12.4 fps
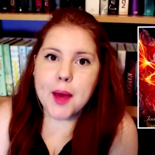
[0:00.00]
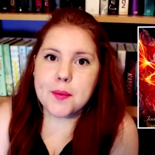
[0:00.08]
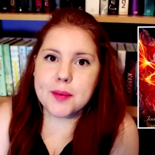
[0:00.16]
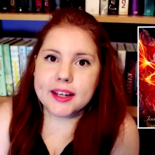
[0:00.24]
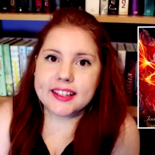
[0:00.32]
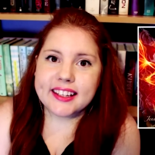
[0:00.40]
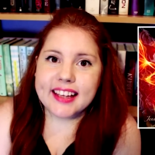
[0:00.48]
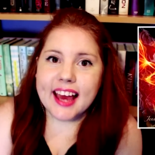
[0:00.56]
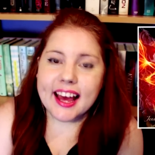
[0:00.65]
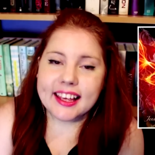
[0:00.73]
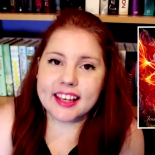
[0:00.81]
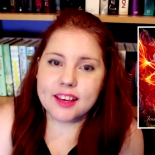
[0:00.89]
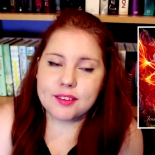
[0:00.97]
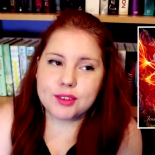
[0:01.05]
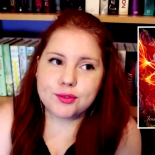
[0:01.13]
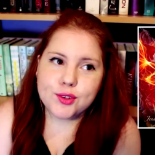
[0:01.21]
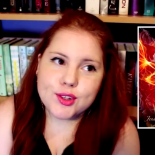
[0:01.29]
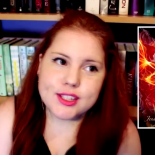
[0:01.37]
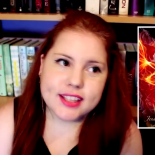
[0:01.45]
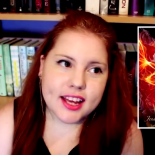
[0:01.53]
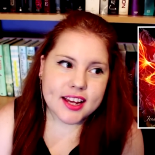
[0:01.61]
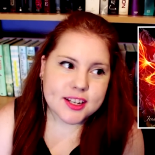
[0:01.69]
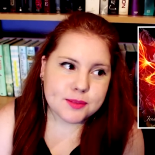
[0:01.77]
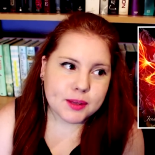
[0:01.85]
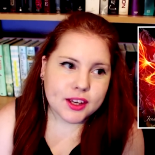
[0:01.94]
But yeah, I gave it 4
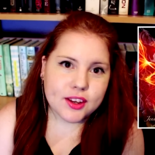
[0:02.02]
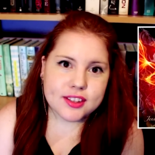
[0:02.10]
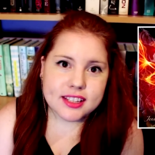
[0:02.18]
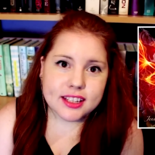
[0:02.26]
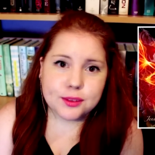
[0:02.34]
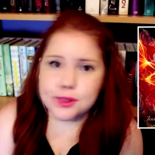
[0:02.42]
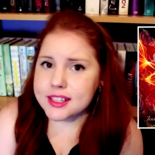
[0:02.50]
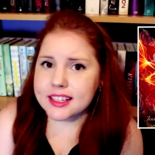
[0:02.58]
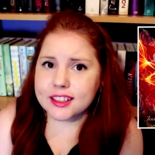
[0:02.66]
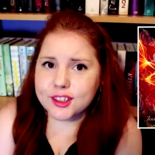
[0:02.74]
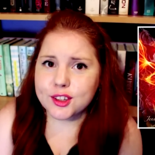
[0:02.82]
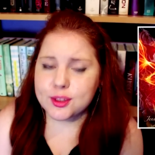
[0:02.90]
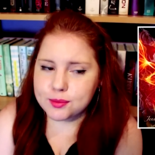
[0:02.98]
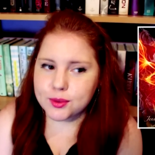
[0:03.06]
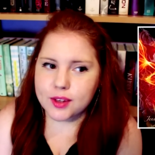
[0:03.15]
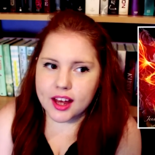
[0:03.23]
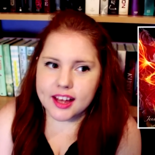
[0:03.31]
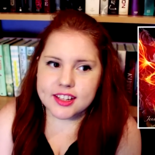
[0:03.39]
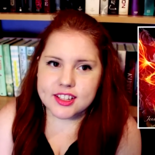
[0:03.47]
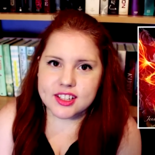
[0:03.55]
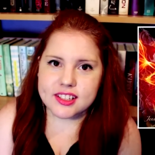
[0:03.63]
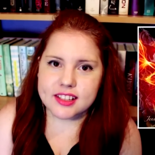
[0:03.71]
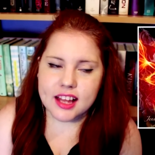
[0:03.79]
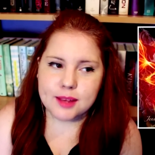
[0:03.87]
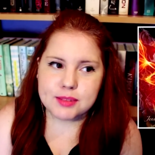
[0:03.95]
stars because it was still a good book. I'm
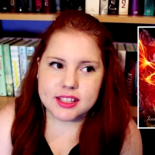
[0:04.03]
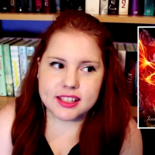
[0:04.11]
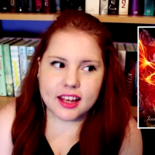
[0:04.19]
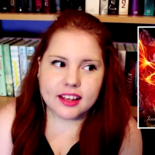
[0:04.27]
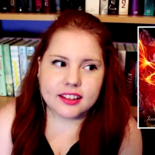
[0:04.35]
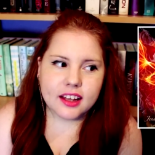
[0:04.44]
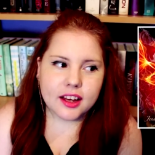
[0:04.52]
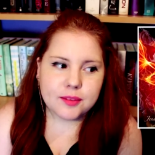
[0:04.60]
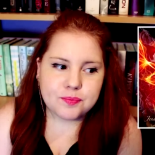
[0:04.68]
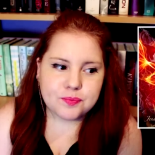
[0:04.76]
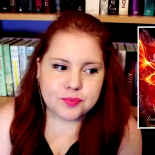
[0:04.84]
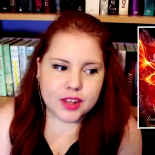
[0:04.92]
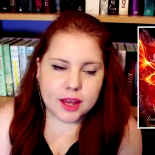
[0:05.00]
just kinda